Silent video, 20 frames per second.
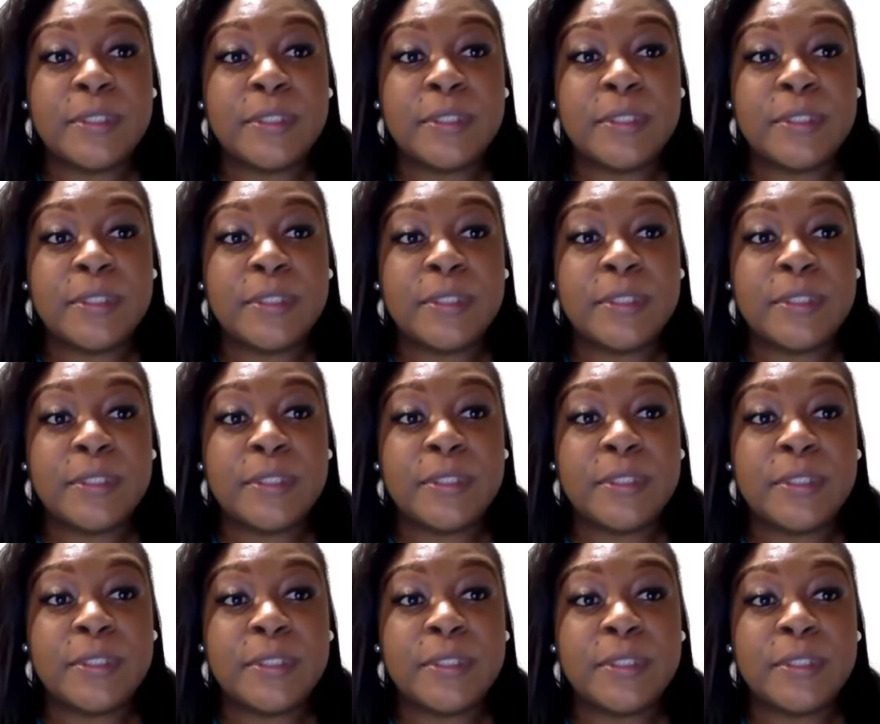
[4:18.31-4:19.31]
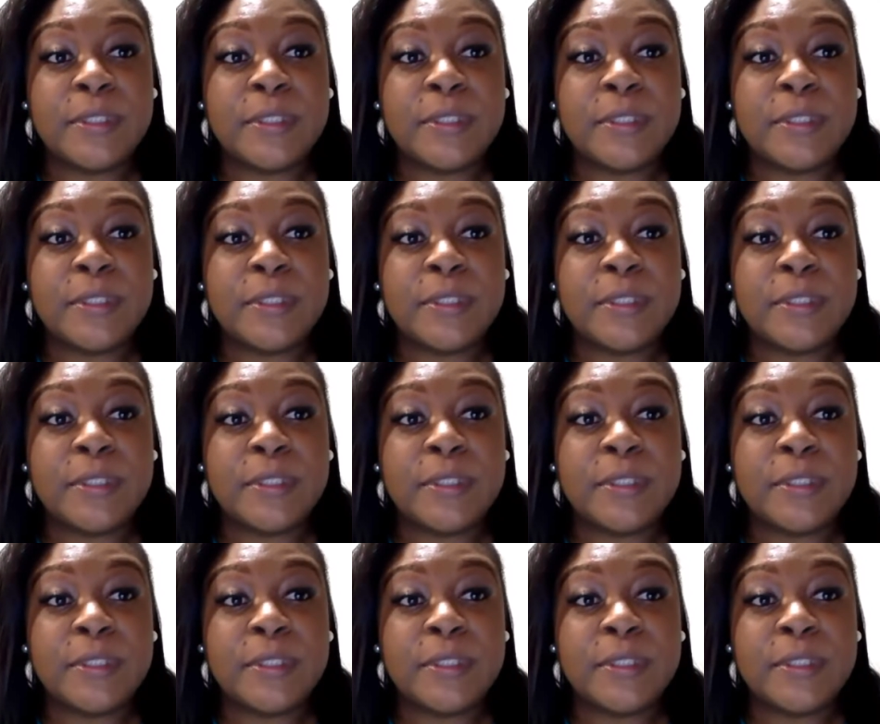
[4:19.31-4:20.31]
Because you can say you're ready
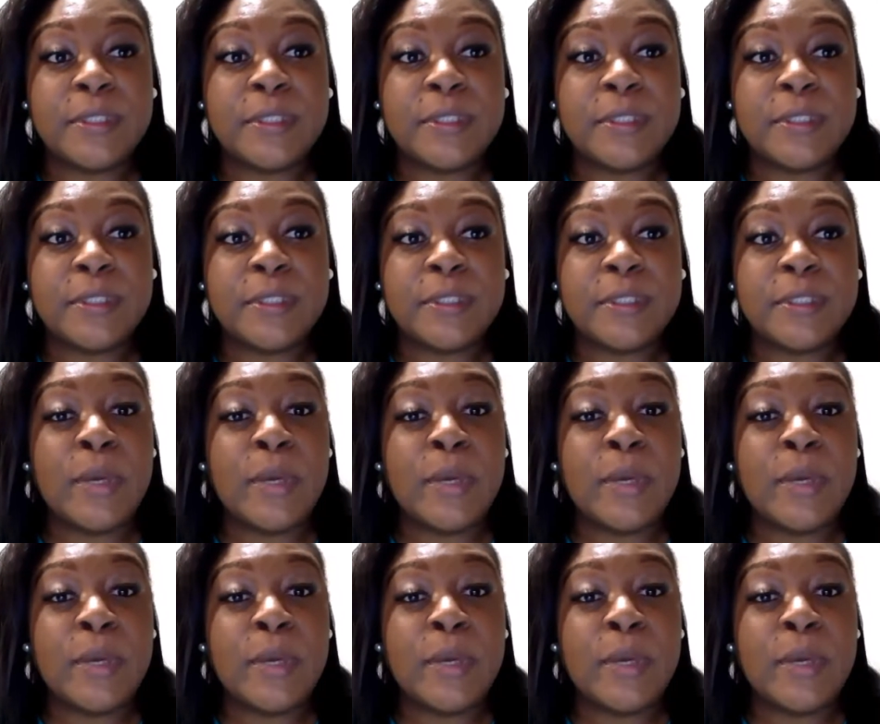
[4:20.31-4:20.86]
all you want to,